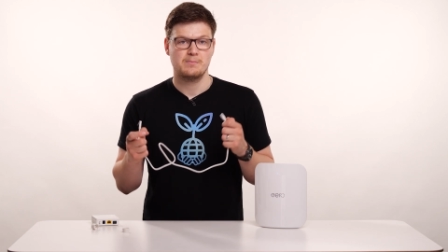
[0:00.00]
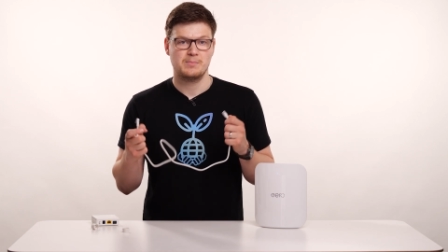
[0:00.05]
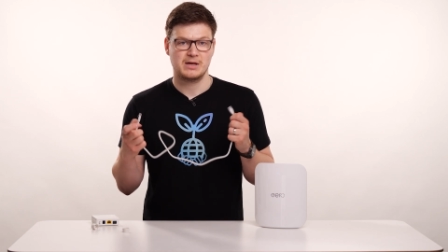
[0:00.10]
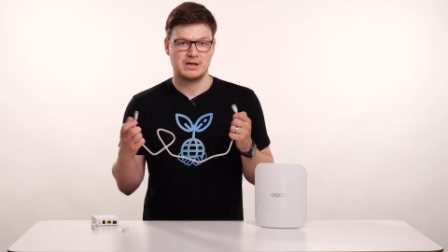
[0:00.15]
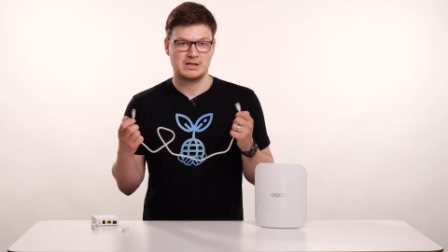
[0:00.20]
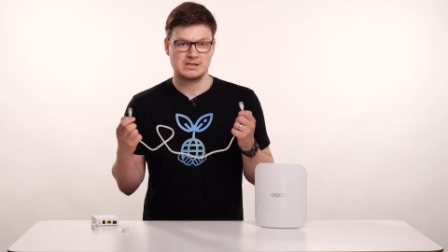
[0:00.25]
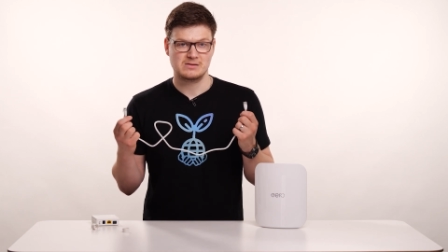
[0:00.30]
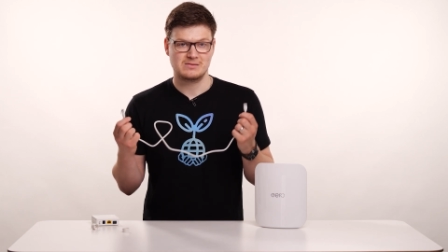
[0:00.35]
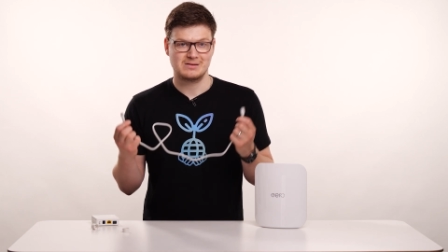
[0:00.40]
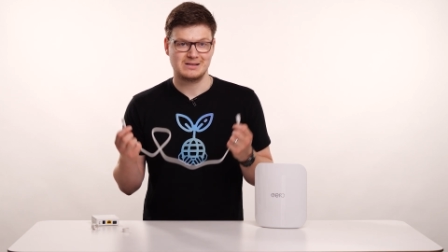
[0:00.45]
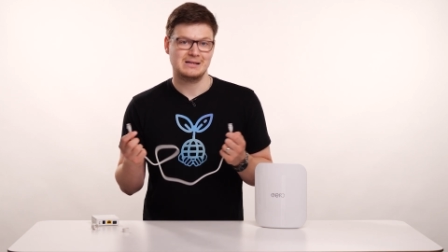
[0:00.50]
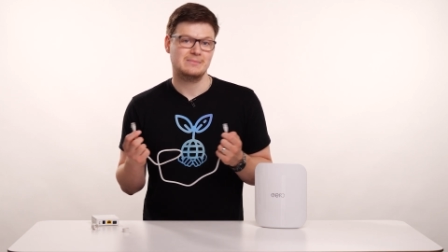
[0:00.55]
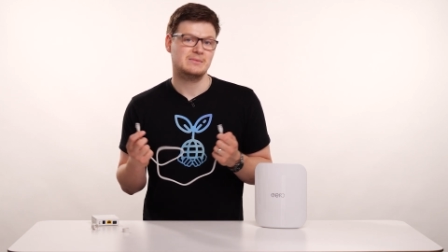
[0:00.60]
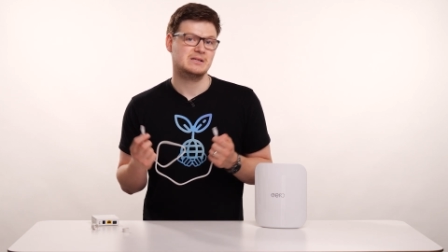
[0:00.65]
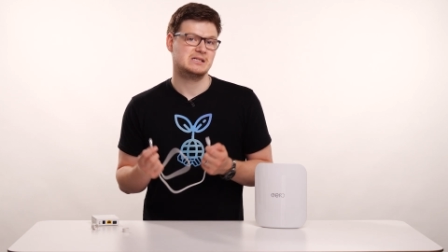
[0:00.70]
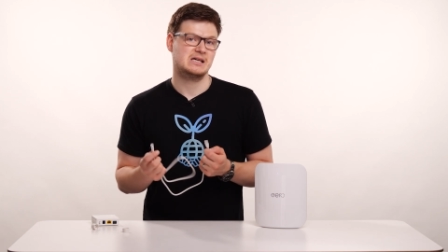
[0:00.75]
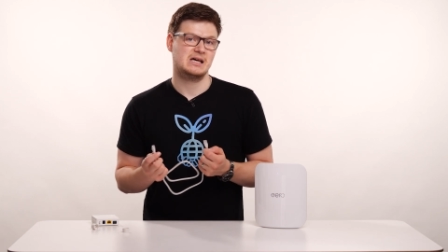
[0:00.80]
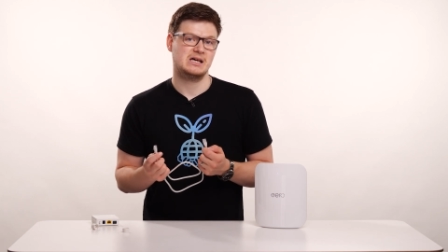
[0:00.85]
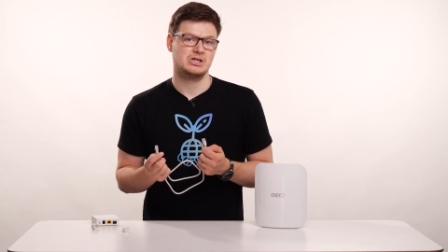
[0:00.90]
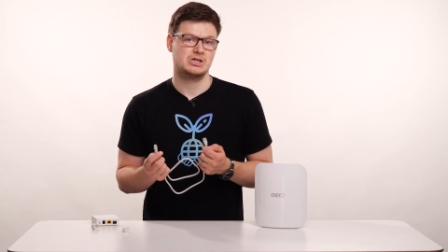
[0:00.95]
because of the
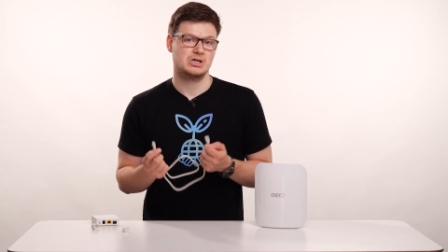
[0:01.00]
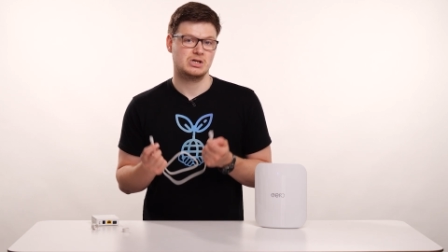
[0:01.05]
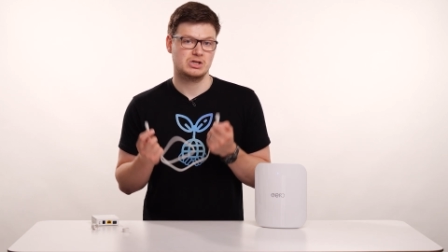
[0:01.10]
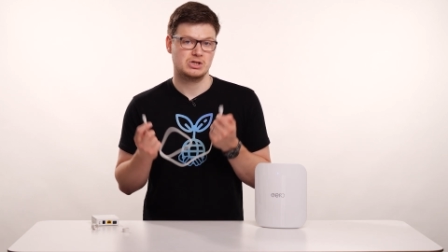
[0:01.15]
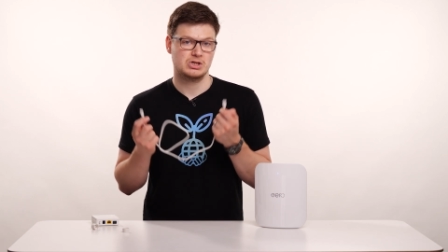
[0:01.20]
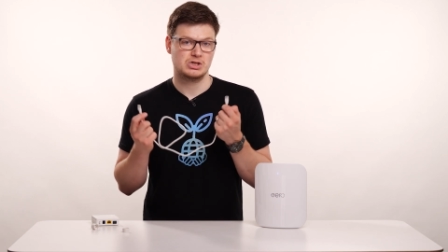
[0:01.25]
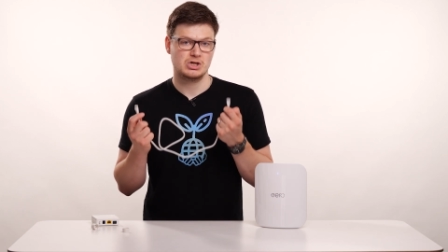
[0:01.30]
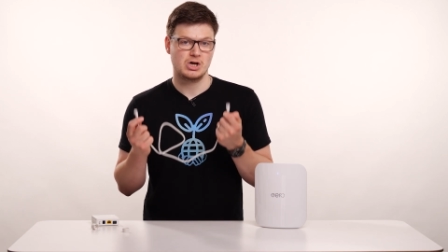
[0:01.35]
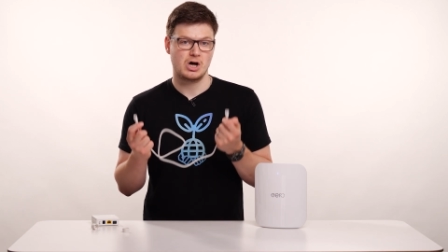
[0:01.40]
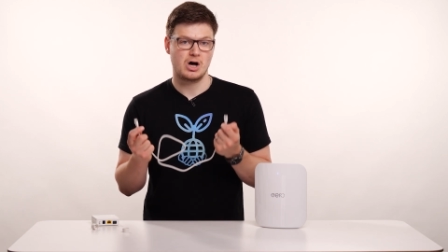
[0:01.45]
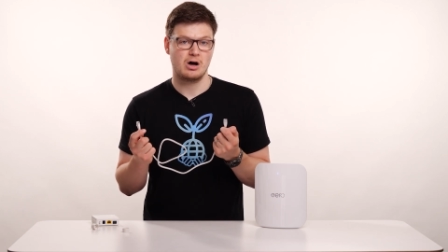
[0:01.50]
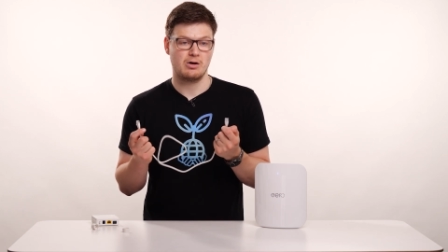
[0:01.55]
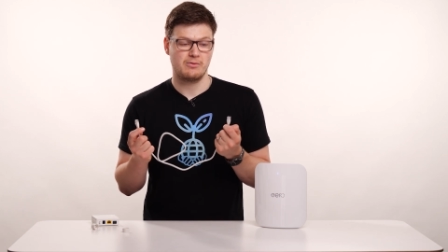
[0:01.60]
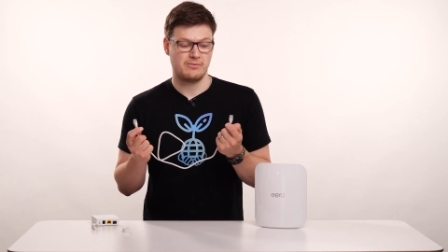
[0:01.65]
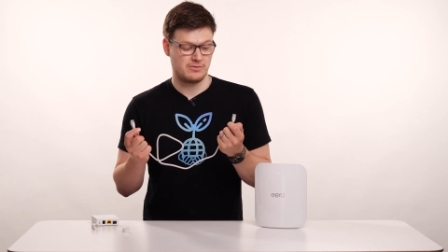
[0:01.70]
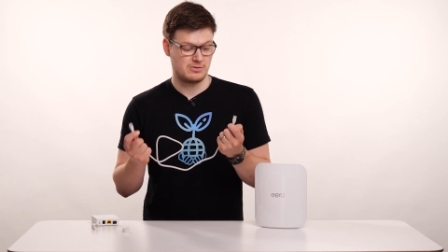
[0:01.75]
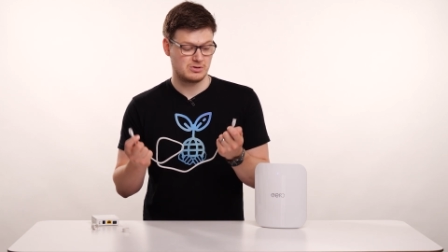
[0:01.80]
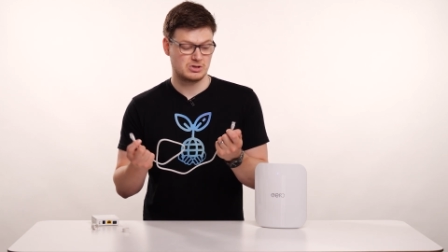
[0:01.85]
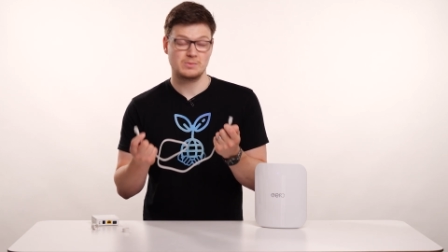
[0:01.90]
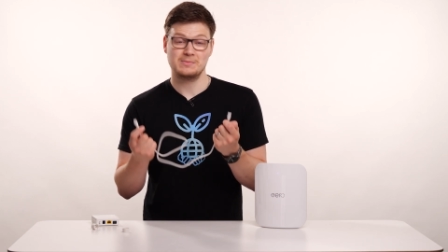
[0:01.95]
limitations
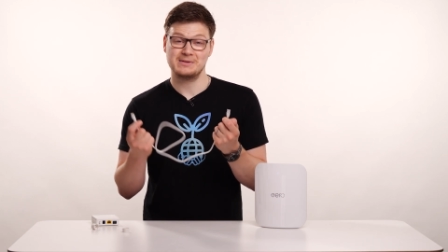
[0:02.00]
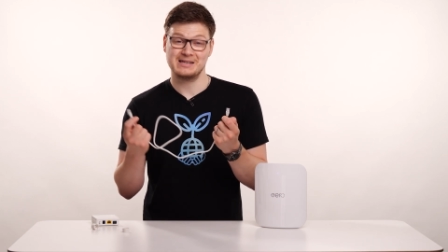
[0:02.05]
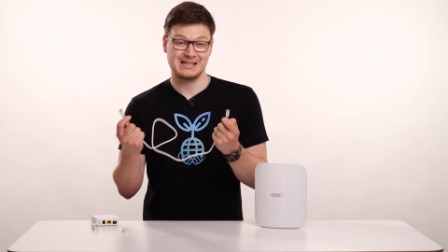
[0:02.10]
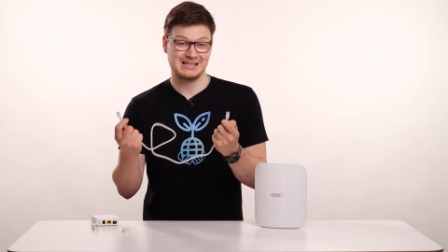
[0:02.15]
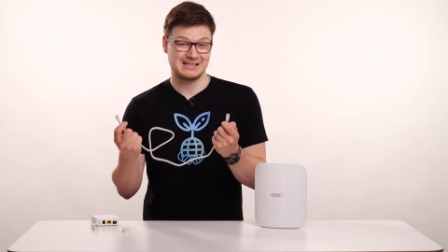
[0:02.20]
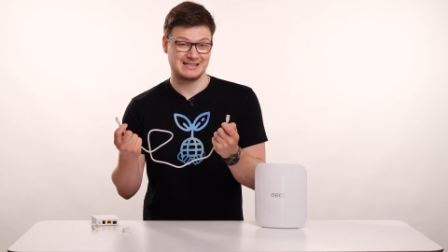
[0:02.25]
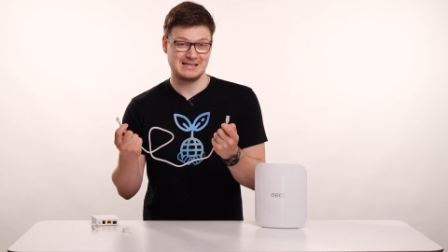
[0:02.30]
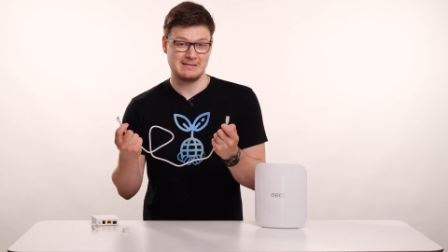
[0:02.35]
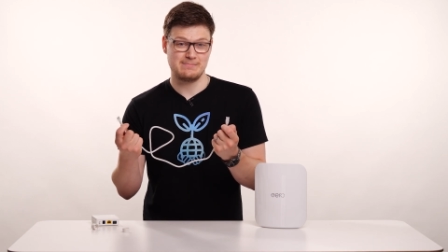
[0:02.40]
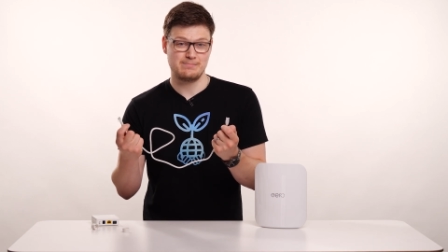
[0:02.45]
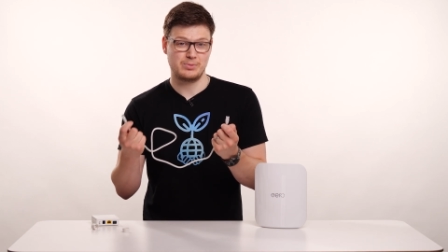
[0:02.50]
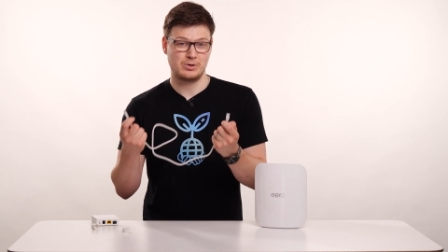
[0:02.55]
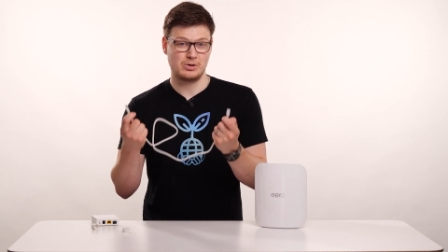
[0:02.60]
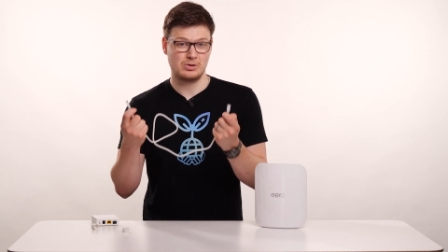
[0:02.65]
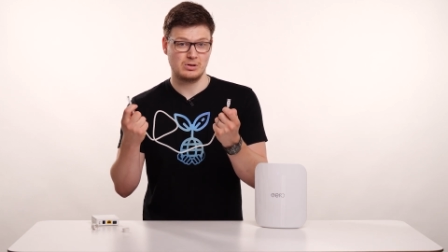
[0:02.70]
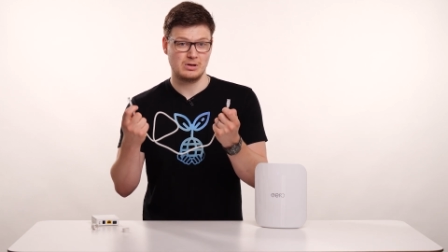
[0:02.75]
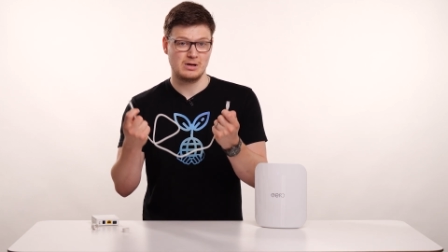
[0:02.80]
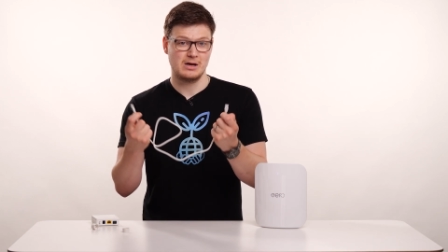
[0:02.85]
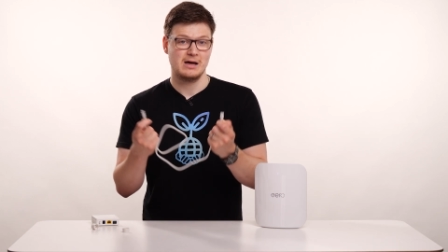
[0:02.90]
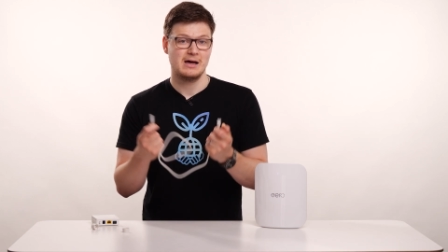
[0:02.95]
of something as
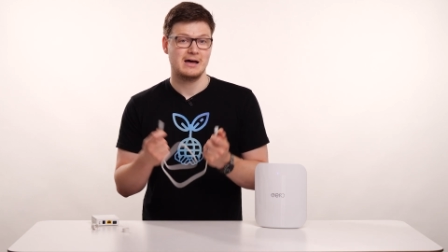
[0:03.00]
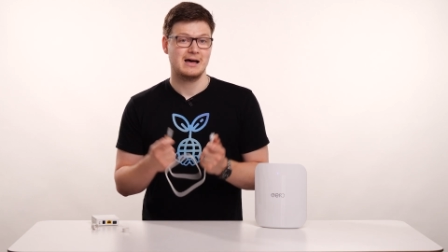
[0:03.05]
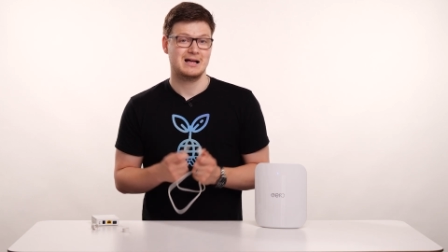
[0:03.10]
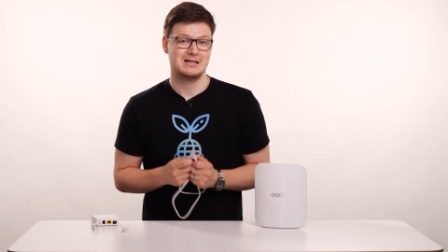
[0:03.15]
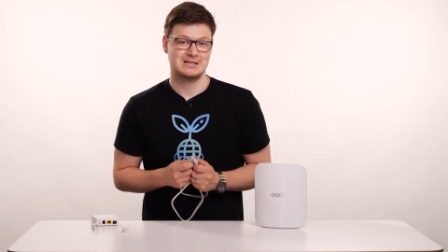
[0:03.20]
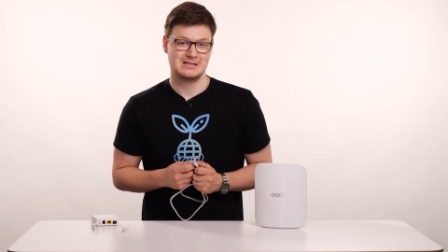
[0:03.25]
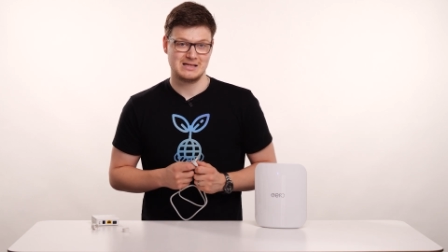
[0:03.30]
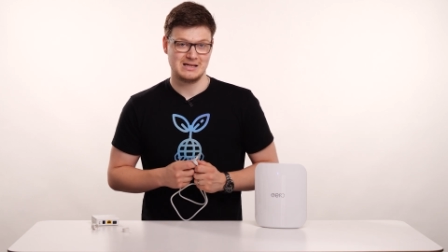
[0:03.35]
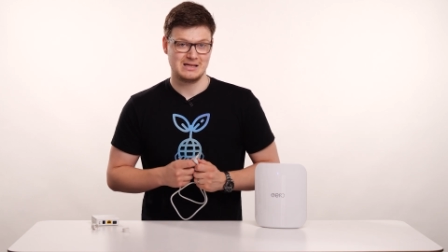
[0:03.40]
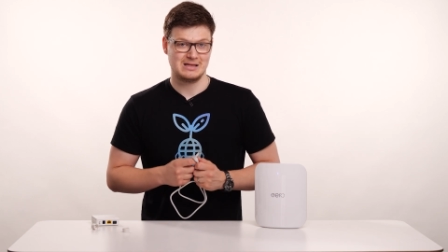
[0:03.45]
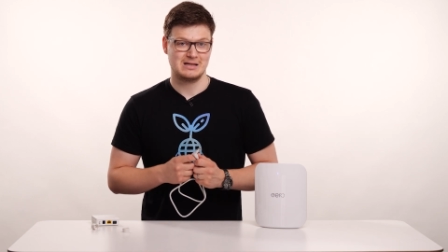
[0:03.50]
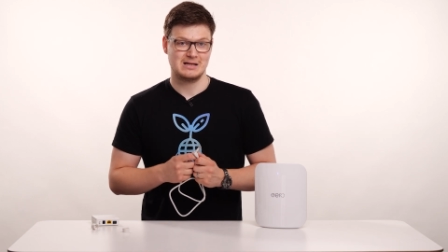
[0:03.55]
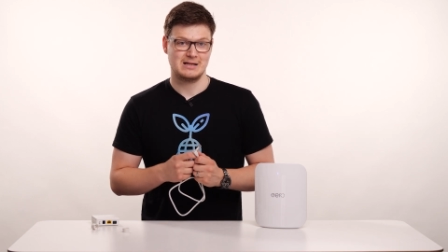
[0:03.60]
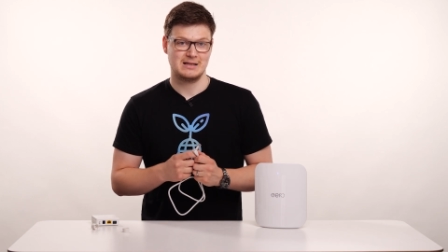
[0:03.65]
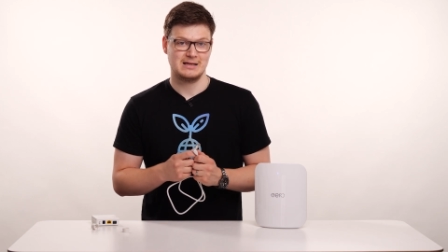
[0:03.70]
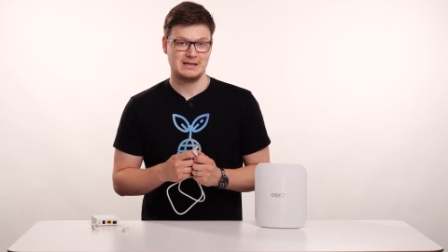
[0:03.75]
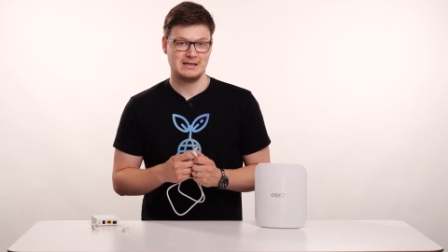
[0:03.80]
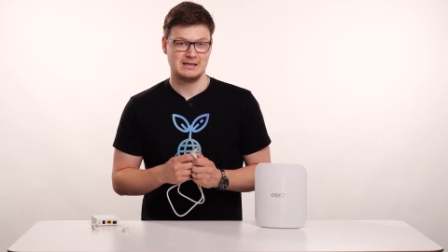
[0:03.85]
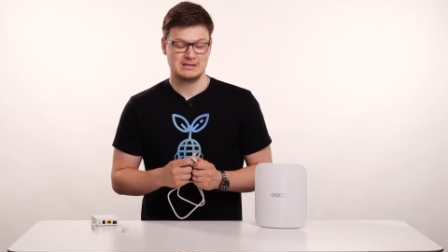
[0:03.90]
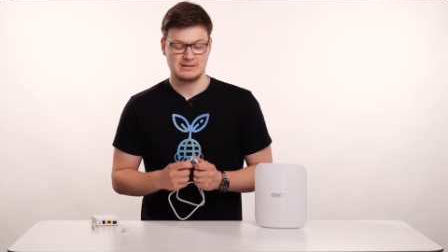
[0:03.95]
simple as an
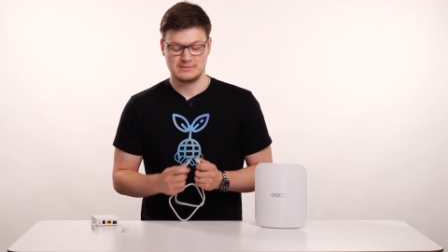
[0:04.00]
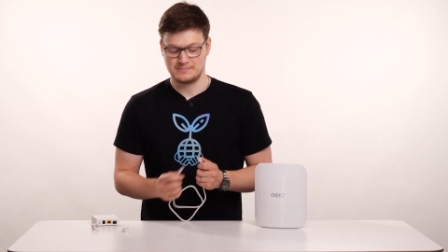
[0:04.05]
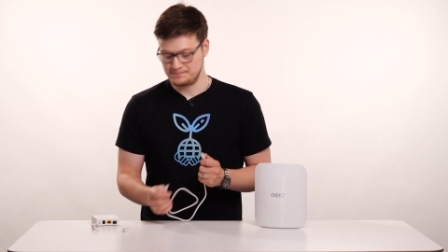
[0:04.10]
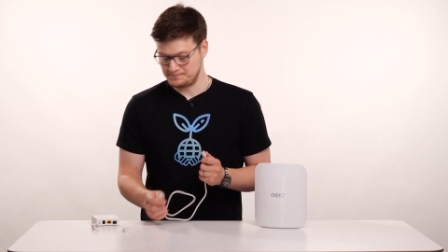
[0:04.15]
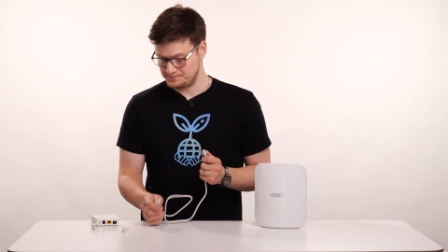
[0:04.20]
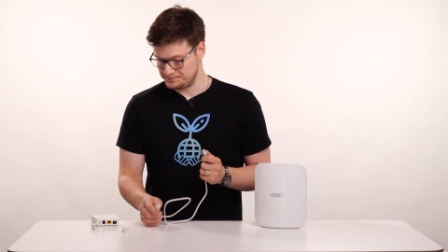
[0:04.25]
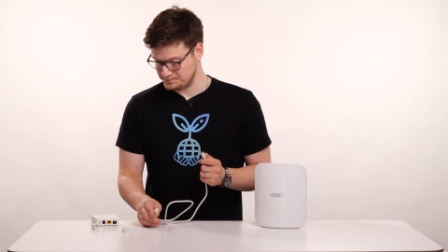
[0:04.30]
Ethernet lead.